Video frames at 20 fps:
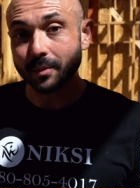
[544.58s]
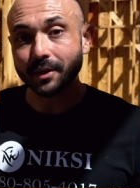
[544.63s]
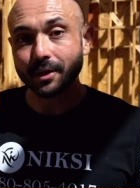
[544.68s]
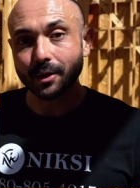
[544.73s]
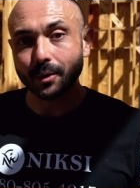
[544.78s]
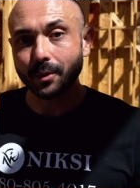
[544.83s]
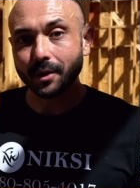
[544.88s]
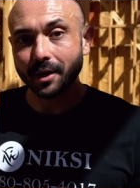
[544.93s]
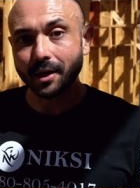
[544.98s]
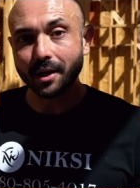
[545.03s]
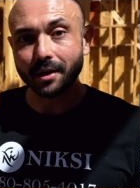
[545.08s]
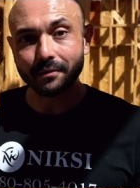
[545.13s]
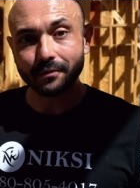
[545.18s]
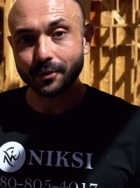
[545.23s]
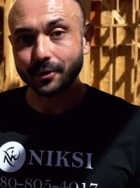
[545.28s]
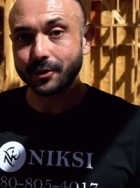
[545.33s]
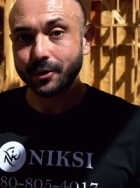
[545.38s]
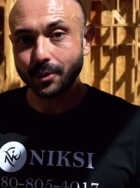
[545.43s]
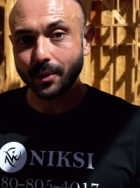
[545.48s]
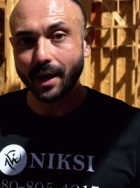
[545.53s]
been going on
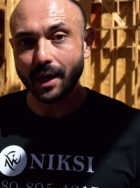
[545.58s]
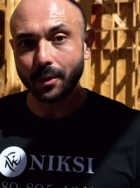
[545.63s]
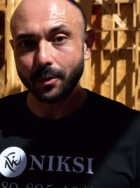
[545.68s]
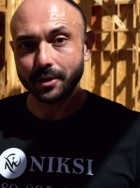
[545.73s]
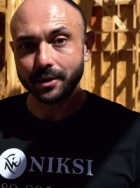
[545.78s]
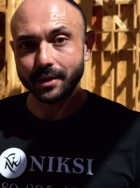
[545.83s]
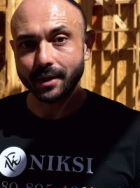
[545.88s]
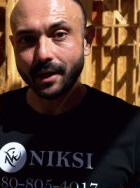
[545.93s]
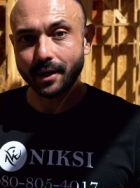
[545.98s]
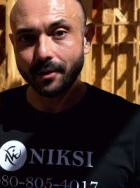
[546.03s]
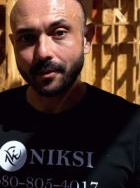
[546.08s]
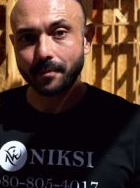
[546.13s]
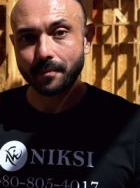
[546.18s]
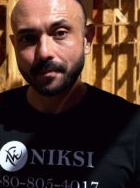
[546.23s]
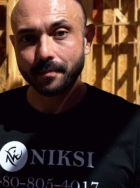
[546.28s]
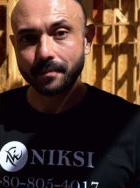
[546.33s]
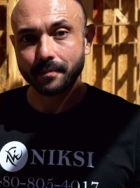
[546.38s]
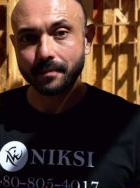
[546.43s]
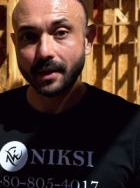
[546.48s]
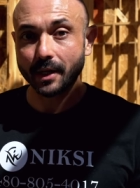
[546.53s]
for two hours now.
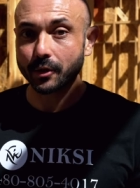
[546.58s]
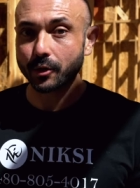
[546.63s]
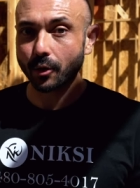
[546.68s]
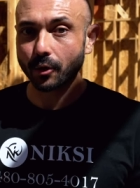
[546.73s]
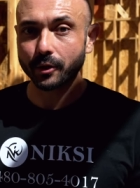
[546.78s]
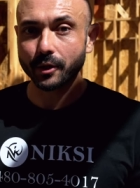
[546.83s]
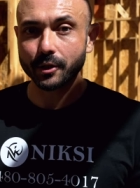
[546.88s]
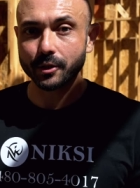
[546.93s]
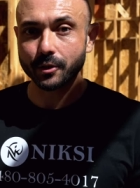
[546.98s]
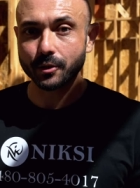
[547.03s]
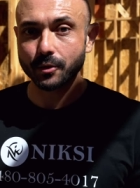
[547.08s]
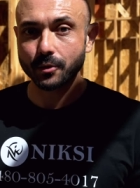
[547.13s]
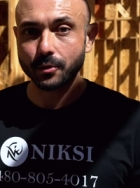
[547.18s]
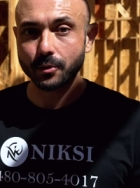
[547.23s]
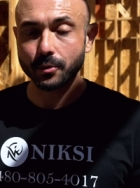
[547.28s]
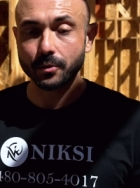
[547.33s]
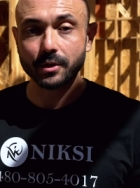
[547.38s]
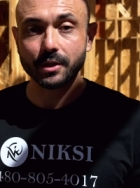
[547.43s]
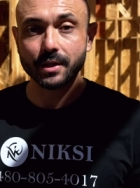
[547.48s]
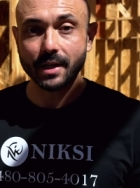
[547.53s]
They told us
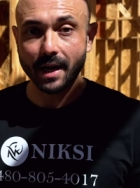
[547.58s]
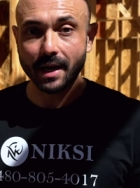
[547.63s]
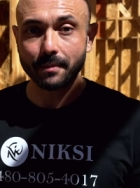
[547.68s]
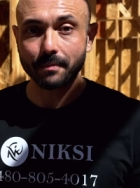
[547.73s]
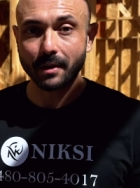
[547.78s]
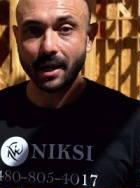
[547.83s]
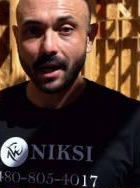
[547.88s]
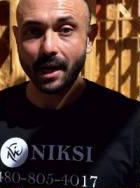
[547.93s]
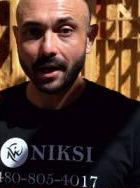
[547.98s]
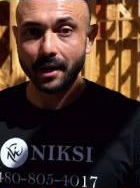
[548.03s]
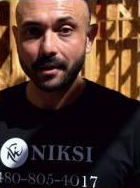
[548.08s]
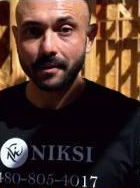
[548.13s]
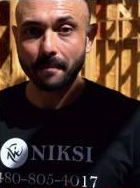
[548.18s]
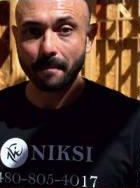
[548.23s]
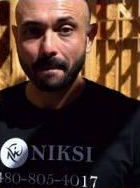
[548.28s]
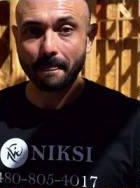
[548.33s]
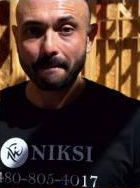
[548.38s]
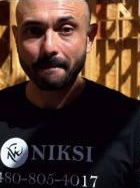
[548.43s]
to stand by